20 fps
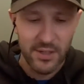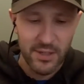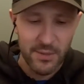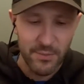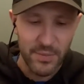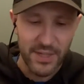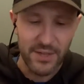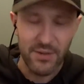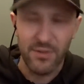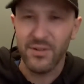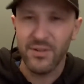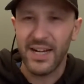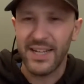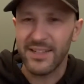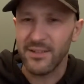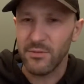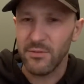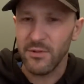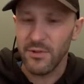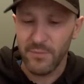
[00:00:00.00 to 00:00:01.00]
But I
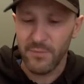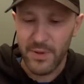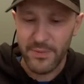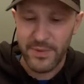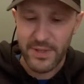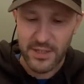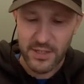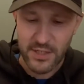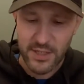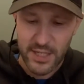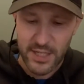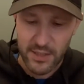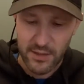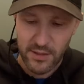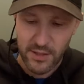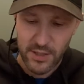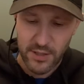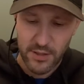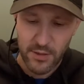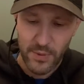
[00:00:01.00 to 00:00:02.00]
don't know. Maybe they just
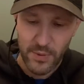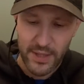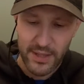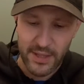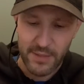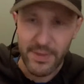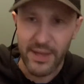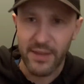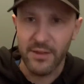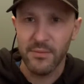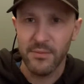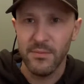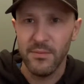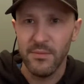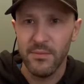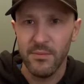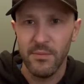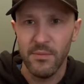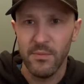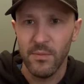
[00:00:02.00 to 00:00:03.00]
changed the way they make them.
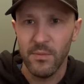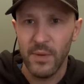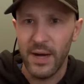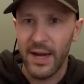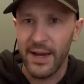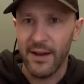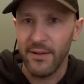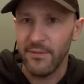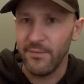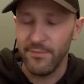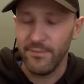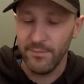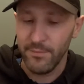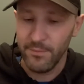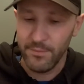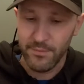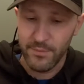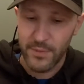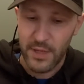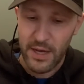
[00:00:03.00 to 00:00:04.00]
I haven't
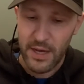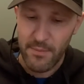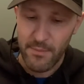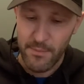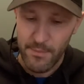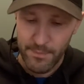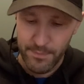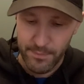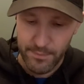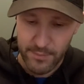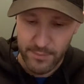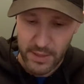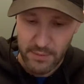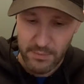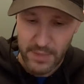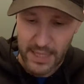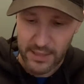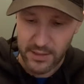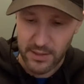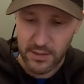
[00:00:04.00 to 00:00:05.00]
been
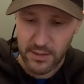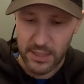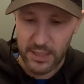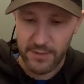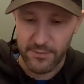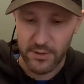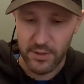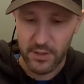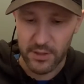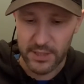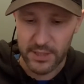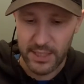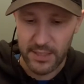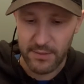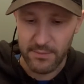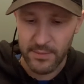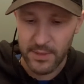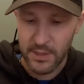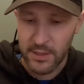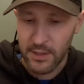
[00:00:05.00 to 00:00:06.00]
back to the UK for a long time.
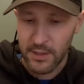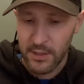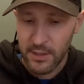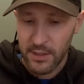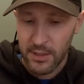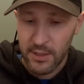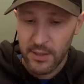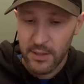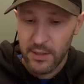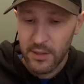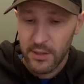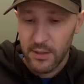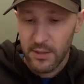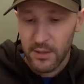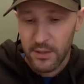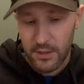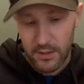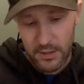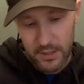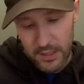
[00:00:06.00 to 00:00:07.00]

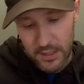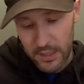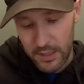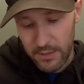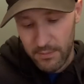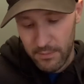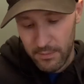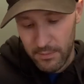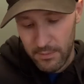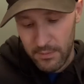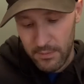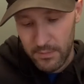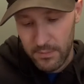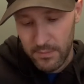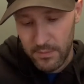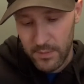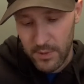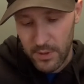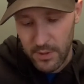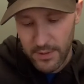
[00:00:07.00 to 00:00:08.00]

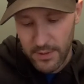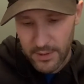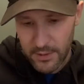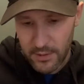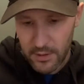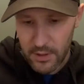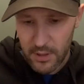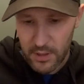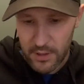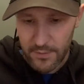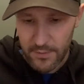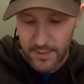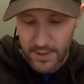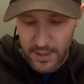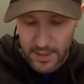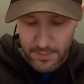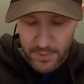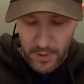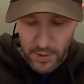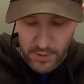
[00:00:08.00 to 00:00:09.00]
And it's got a lot
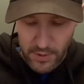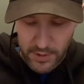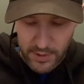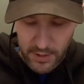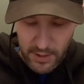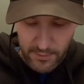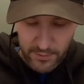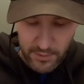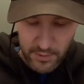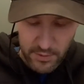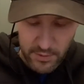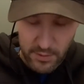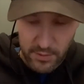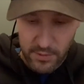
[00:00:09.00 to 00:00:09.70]
of bonus stuff too.